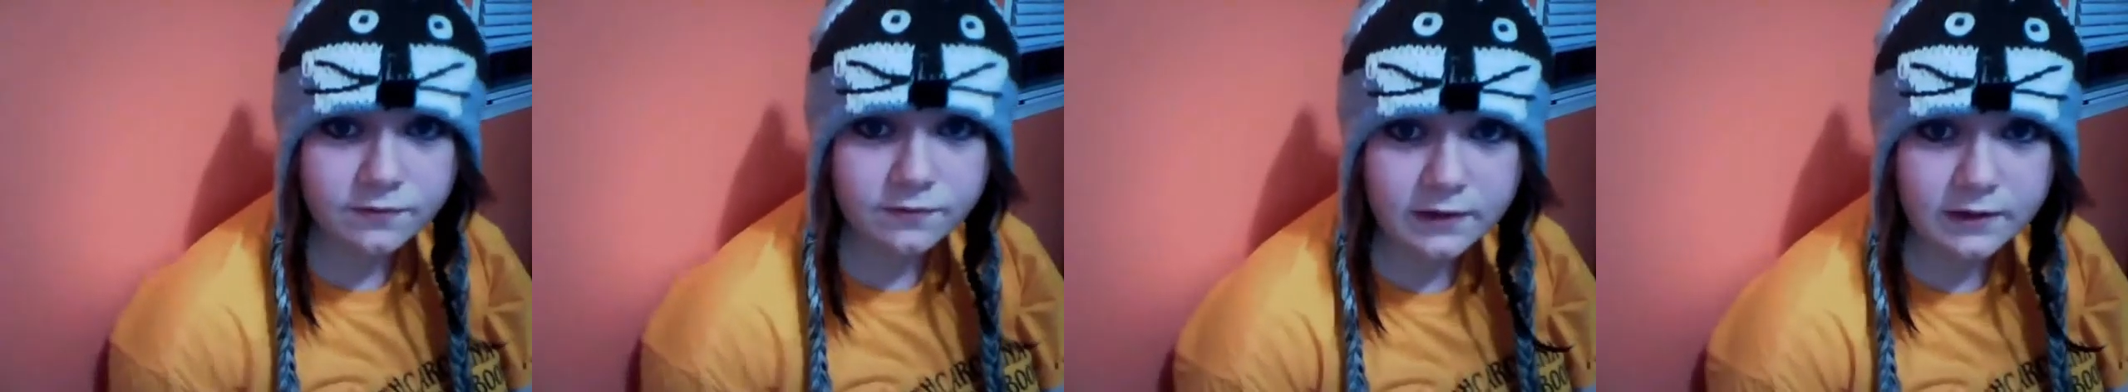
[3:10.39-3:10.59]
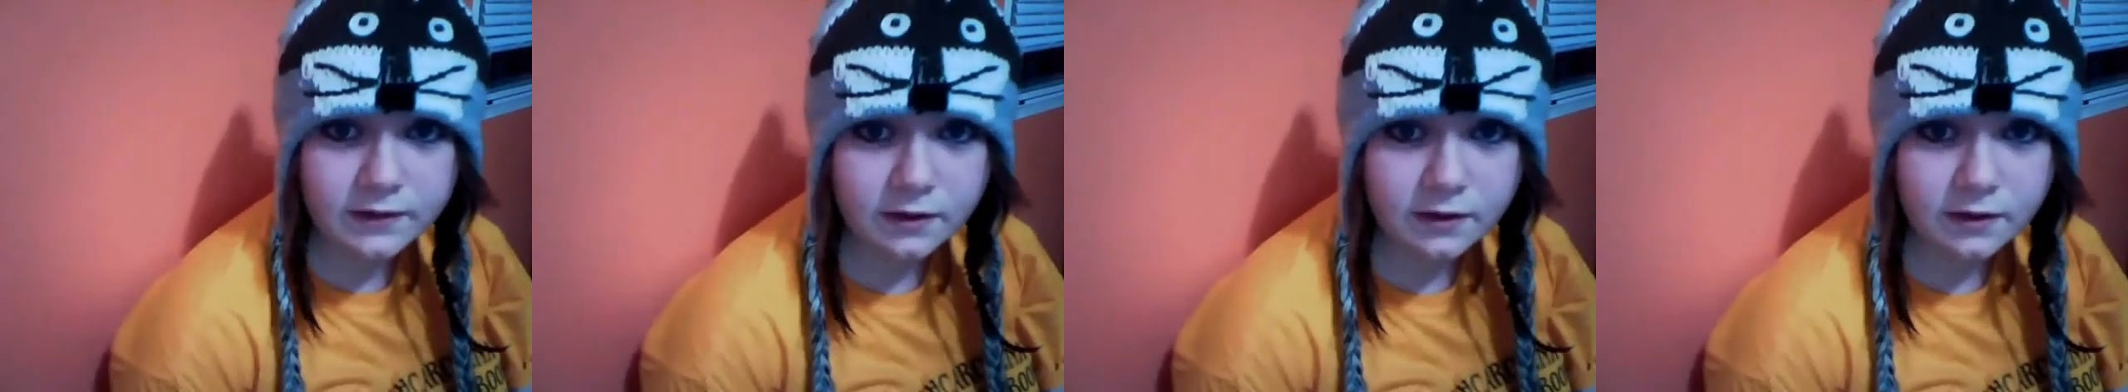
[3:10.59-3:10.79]

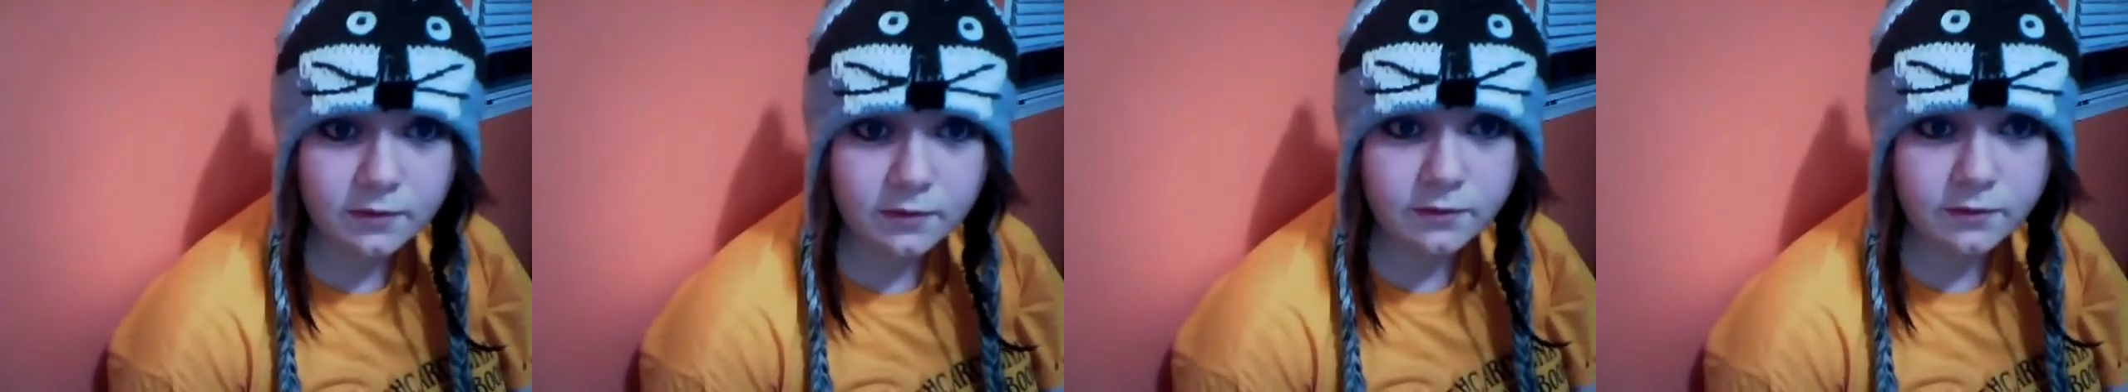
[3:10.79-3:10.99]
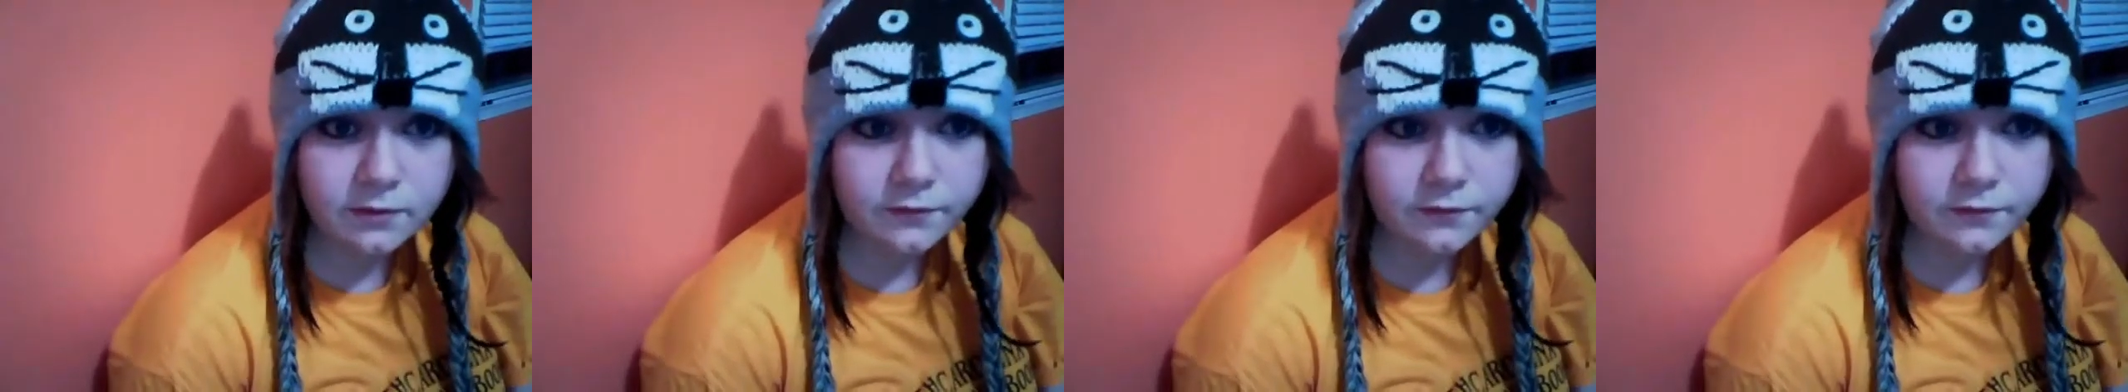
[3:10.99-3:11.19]
video
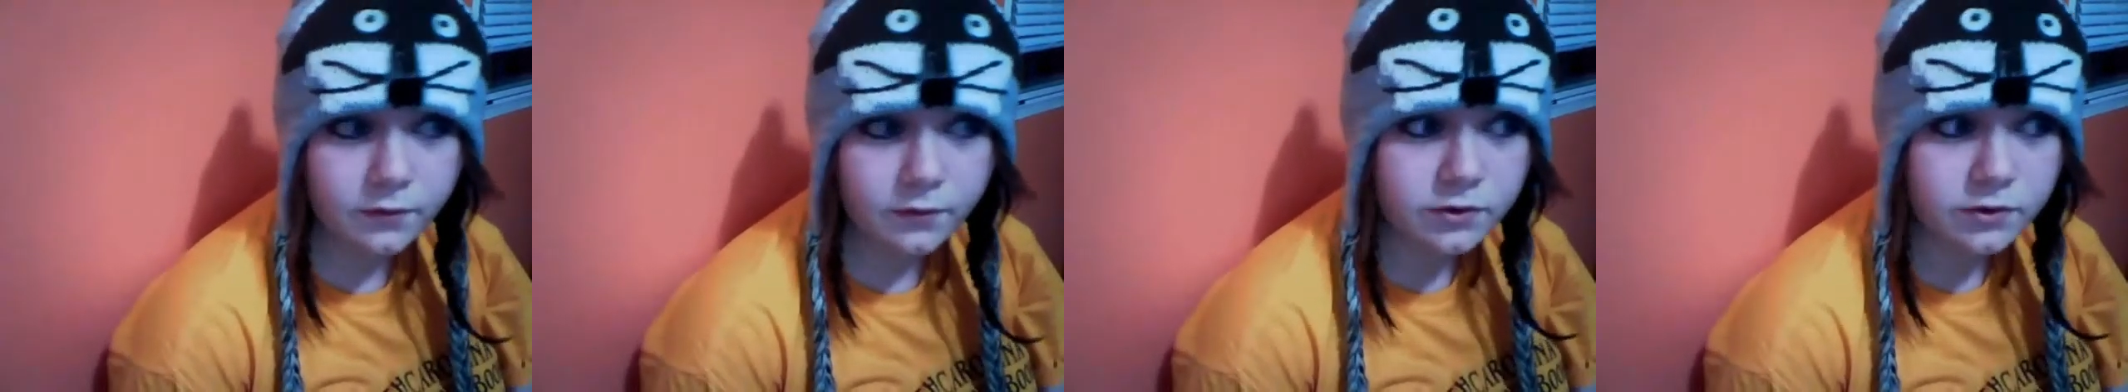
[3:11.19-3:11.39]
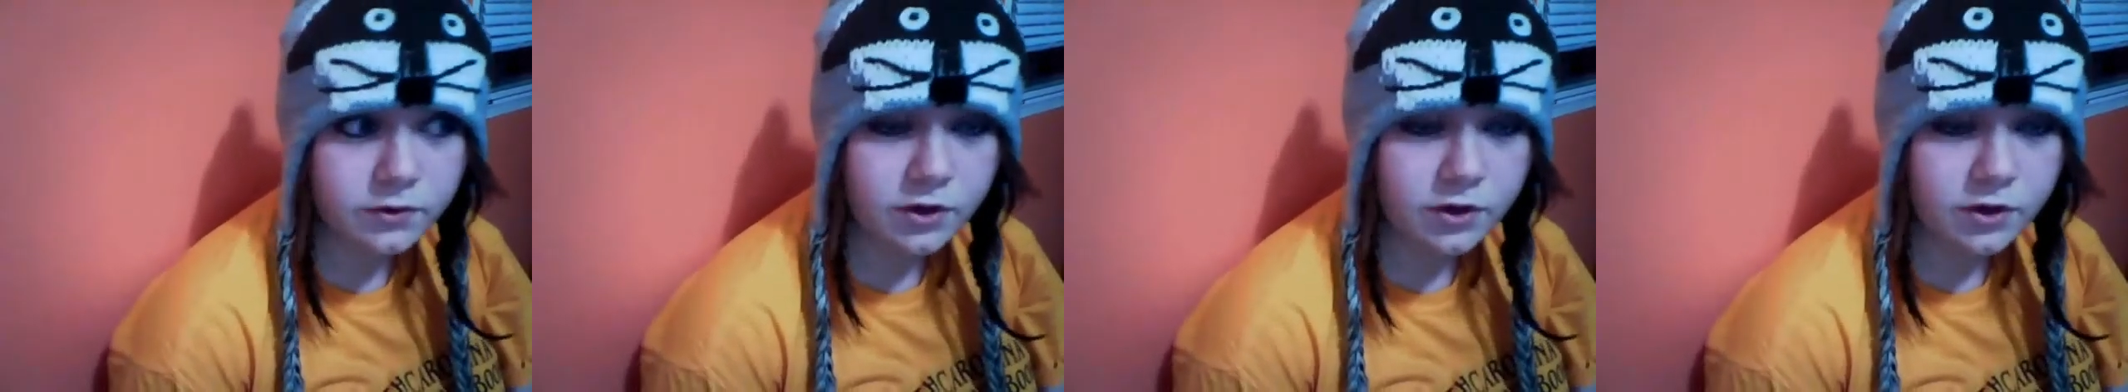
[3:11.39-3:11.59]

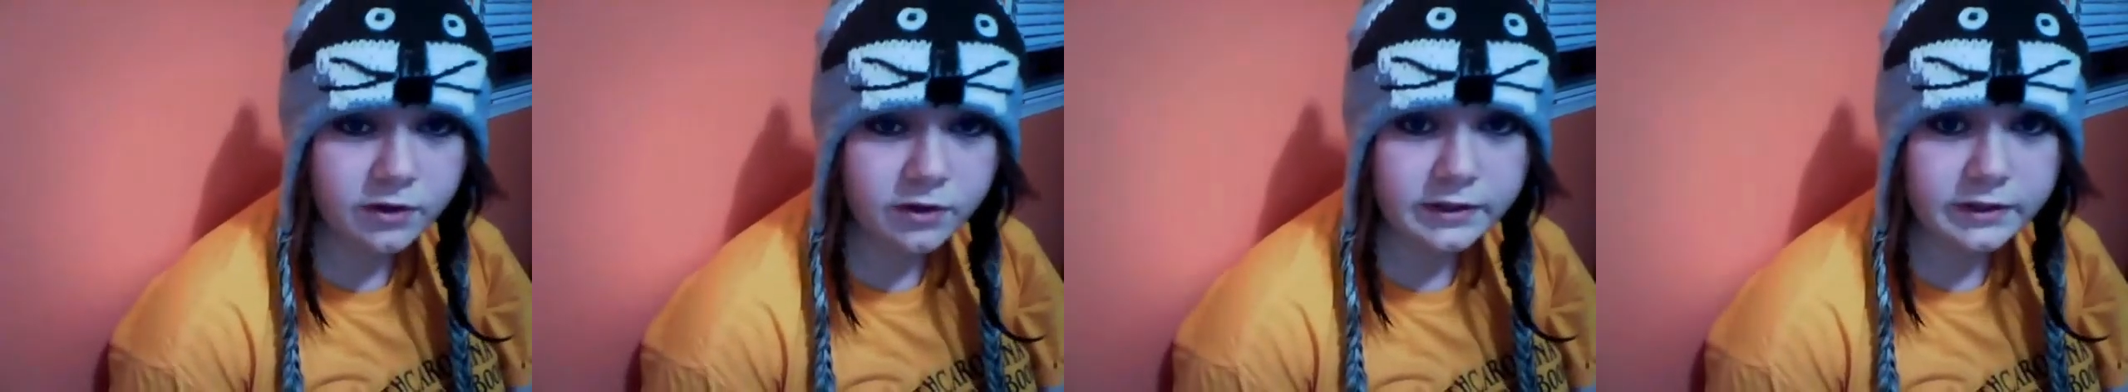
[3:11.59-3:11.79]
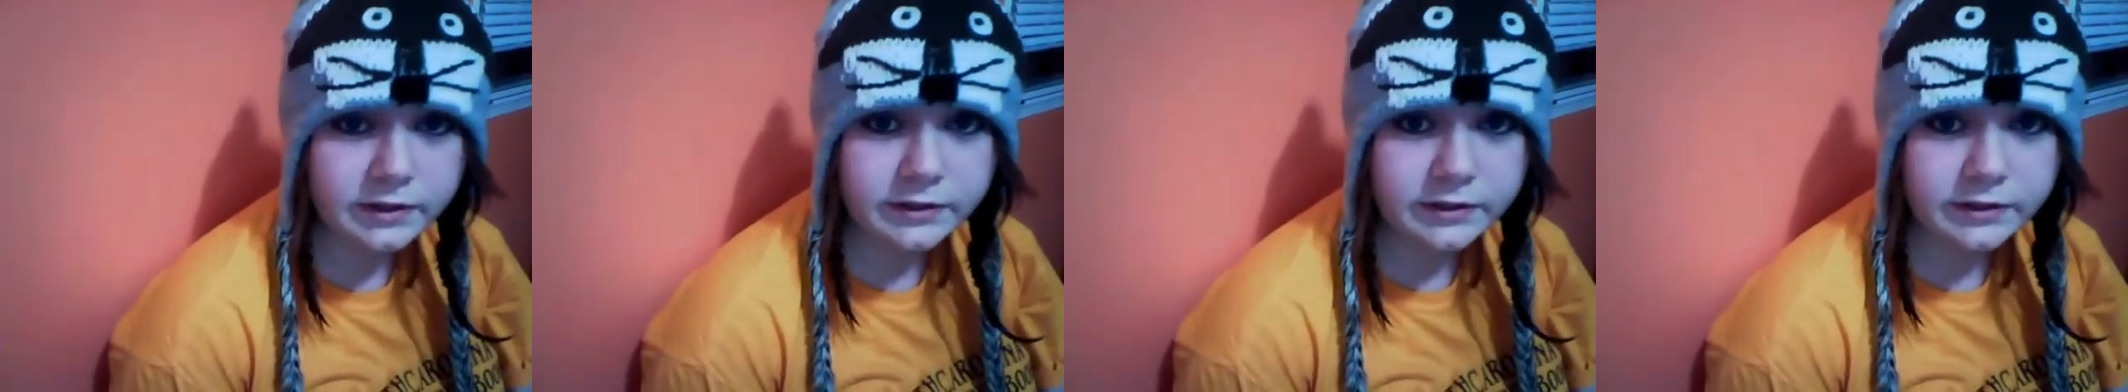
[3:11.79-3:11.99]
for
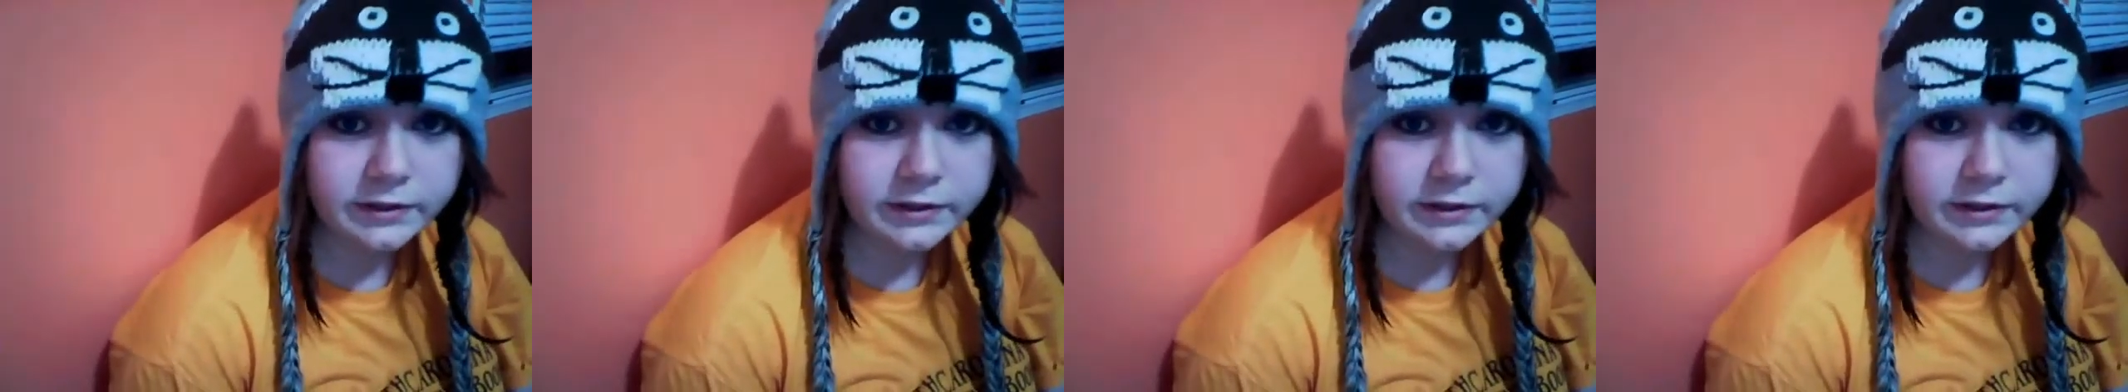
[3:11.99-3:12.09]
Charlie.